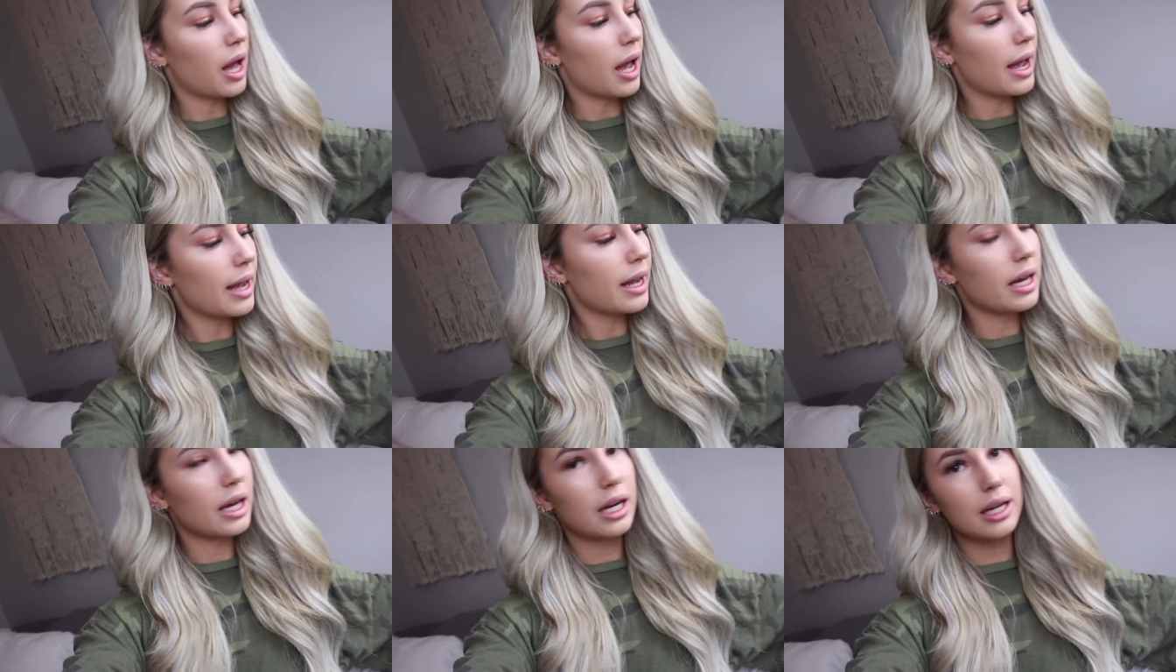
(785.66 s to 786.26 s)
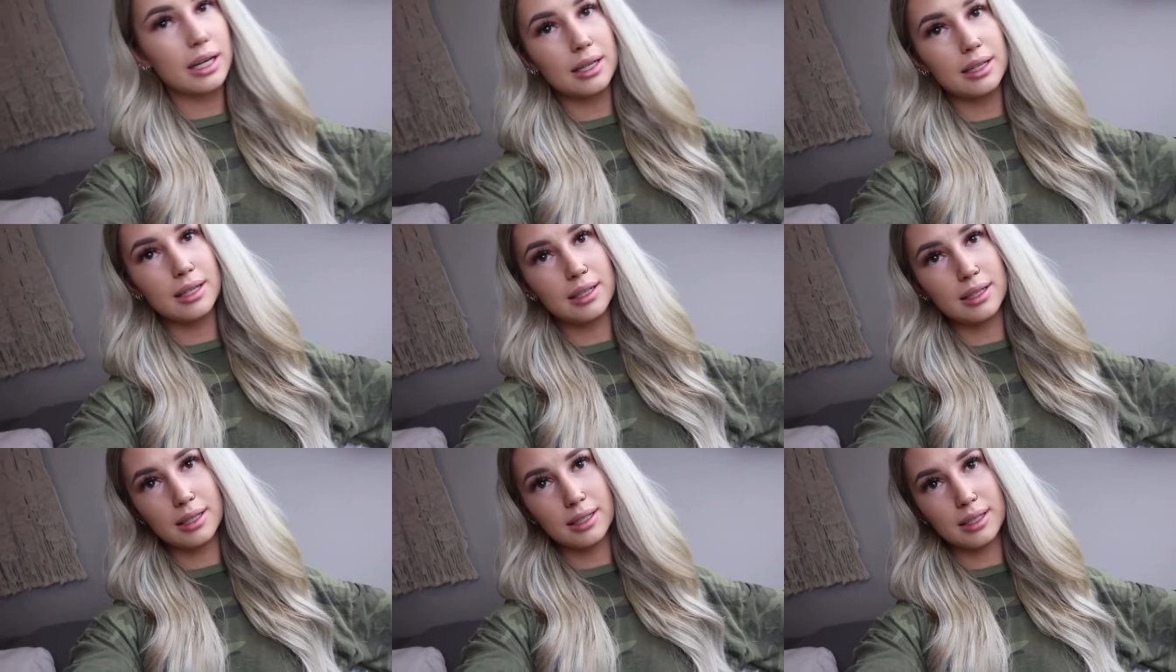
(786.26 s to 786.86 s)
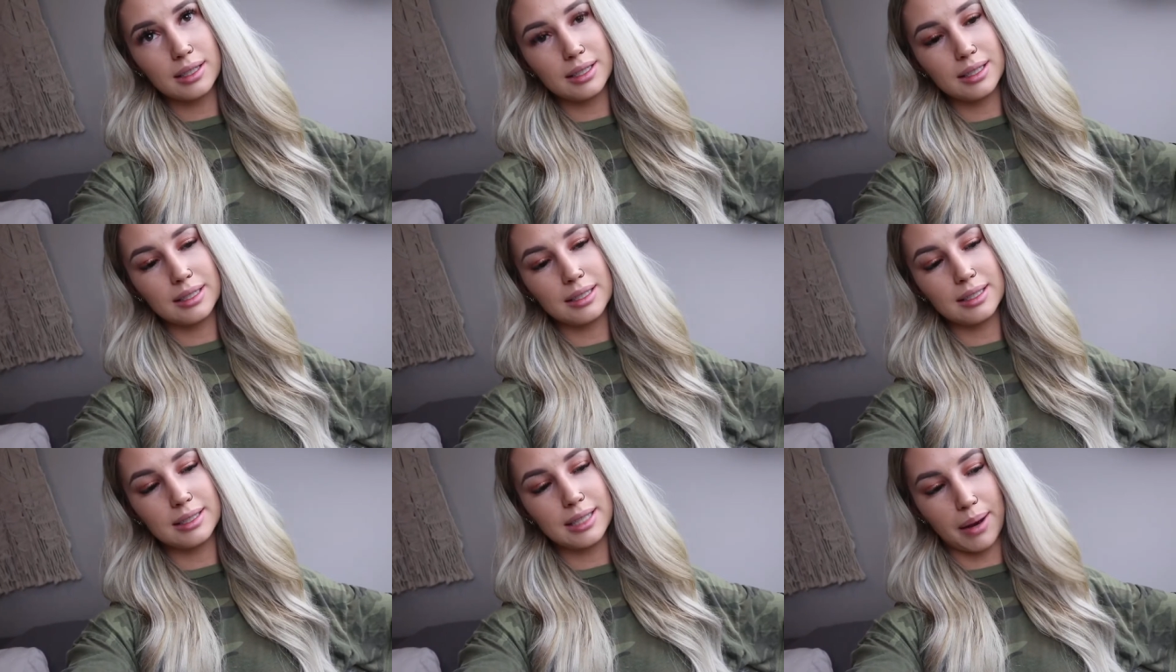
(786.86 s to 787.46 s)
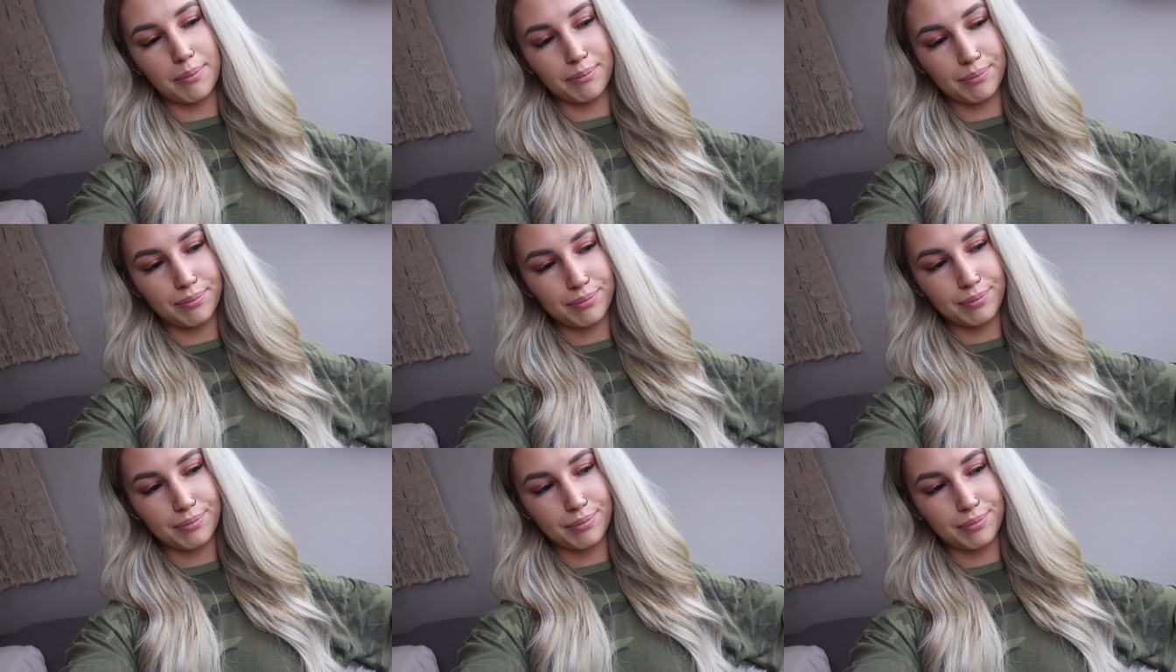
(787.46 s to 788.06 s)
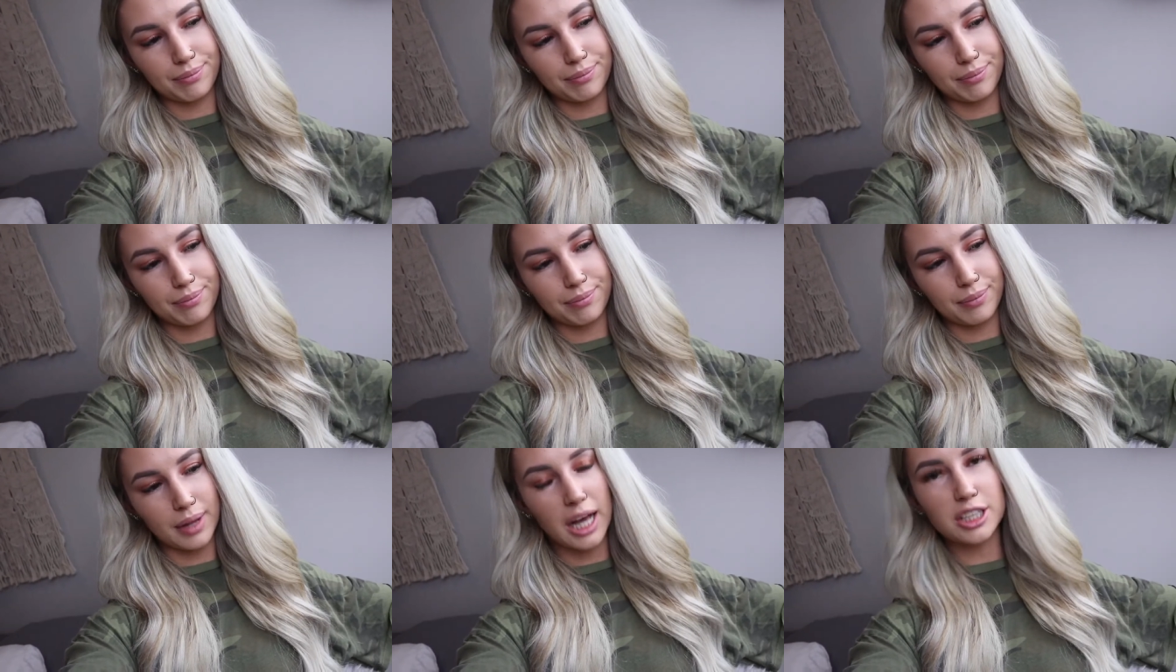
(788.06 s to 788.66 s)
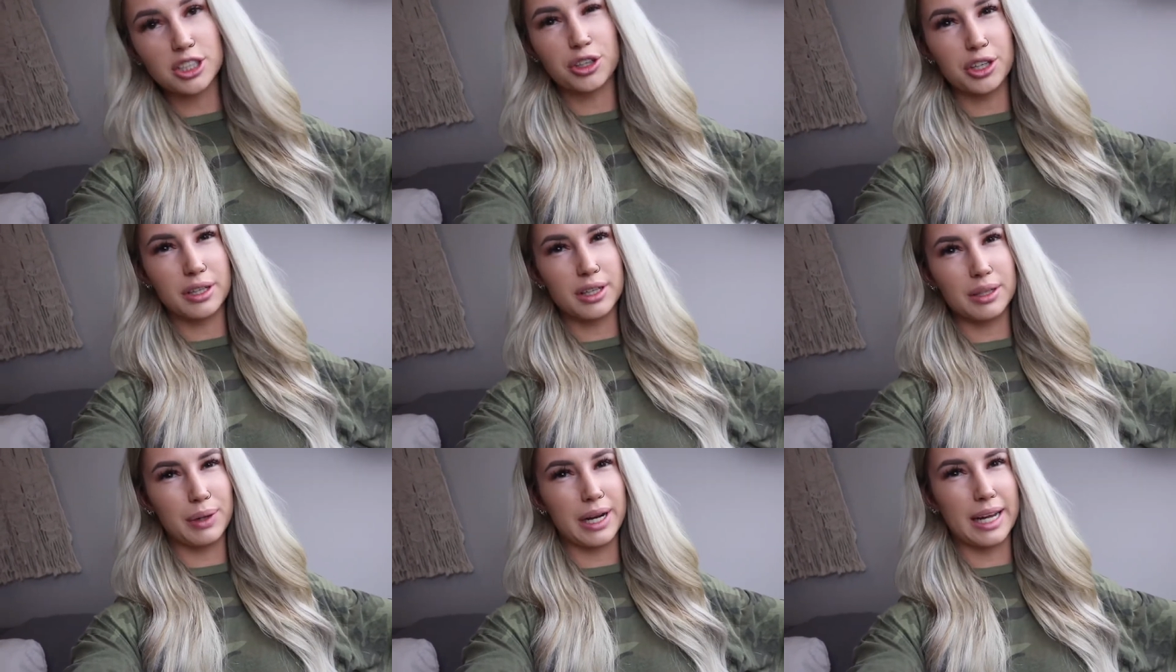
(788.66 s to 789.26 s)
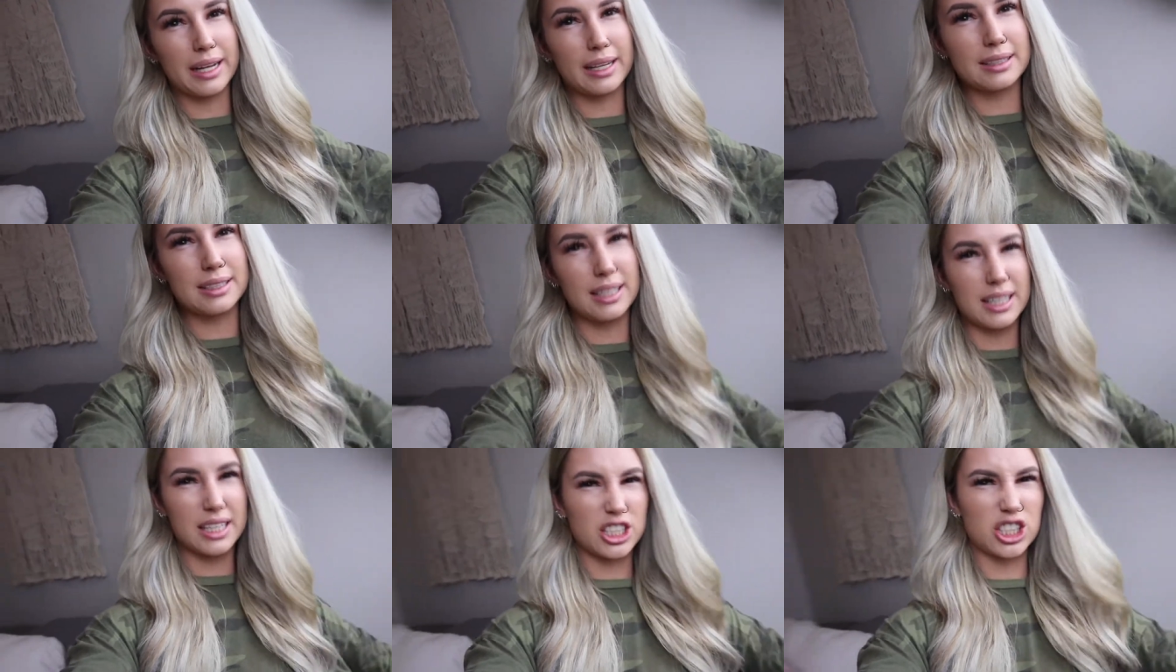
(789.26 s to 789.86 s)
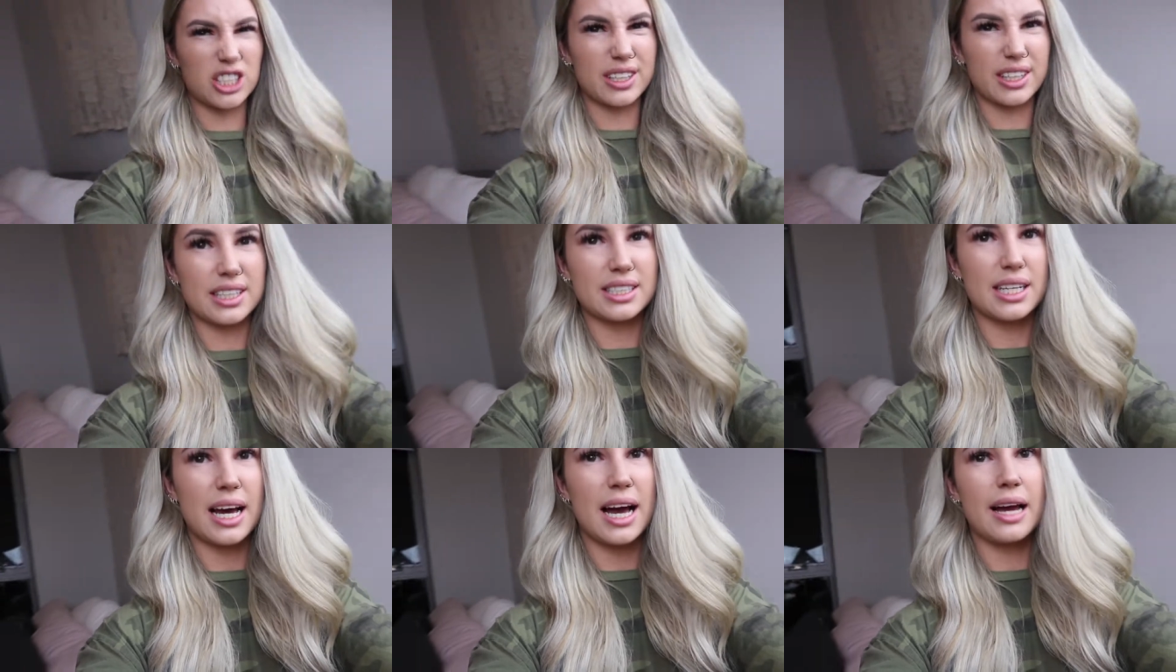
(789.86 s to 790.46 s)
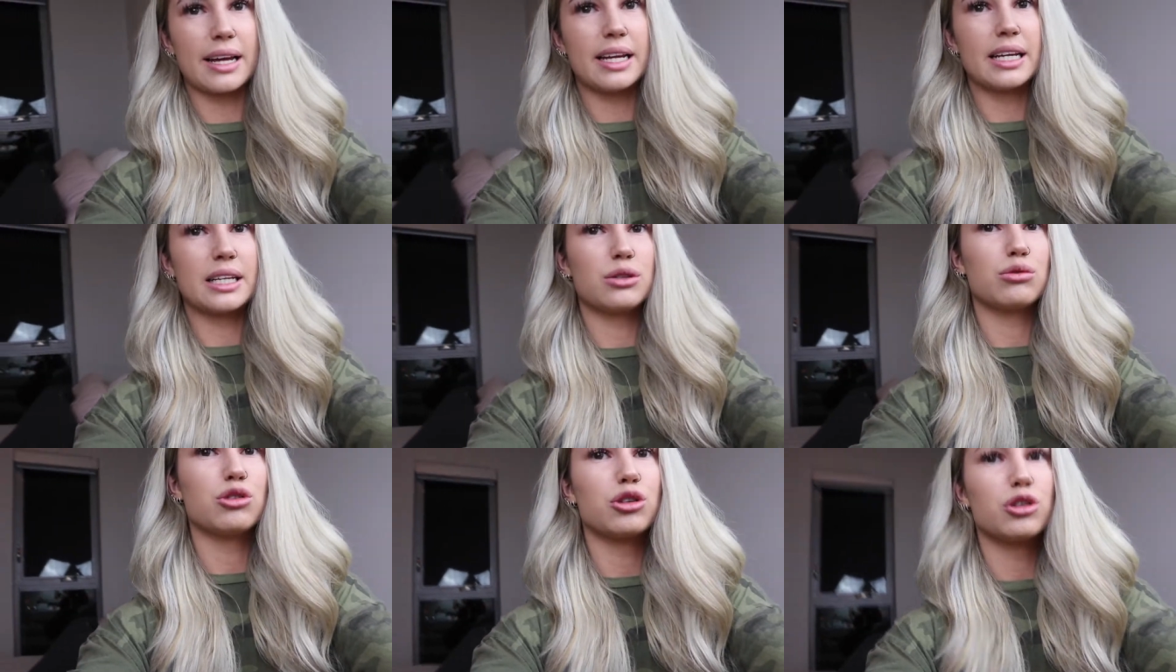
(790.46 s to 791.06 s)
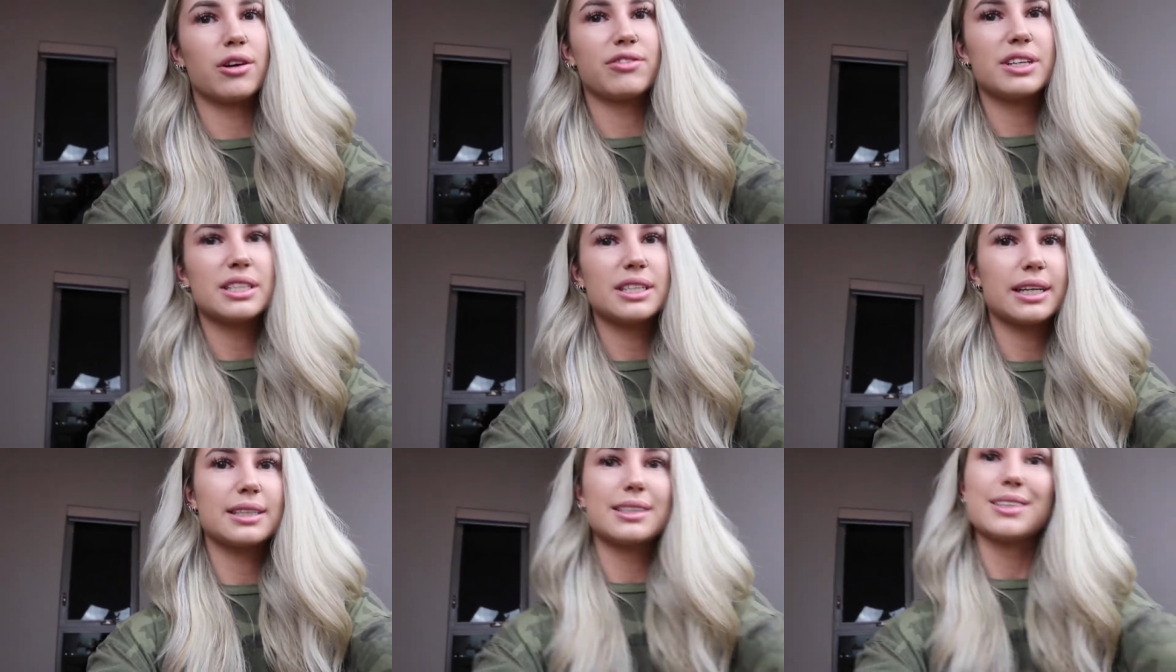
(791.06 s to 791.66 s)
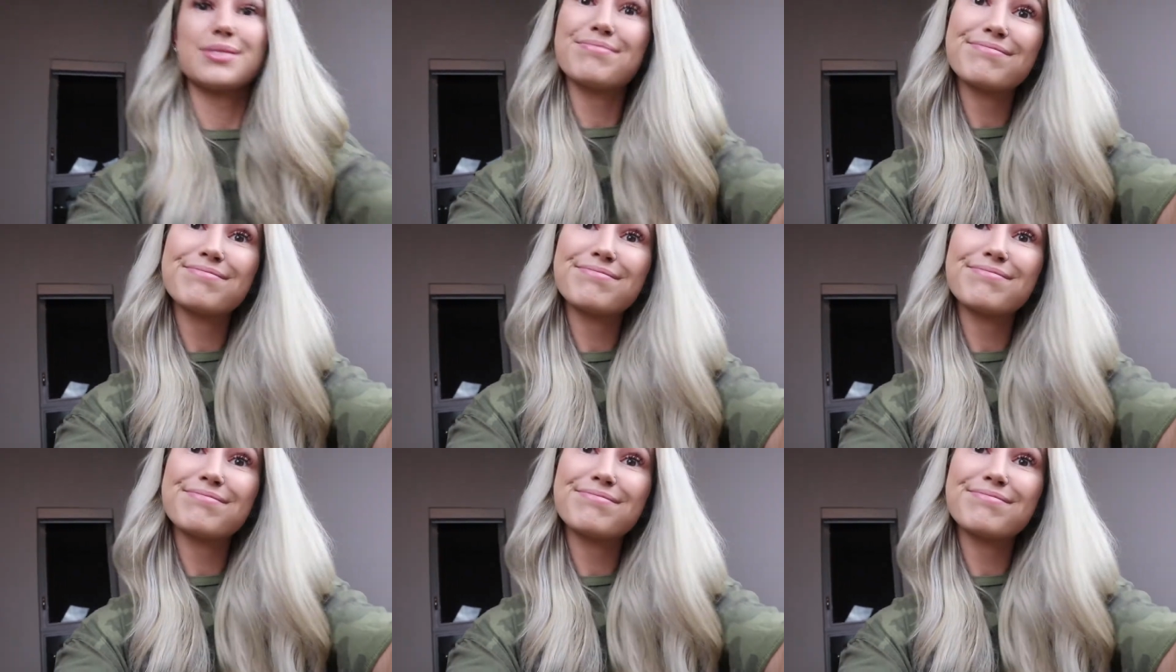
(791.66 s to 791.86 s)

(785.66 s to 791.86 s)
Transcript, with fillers: And yeah, I'll show you when I get into the kitchen because I need to turn off these lights.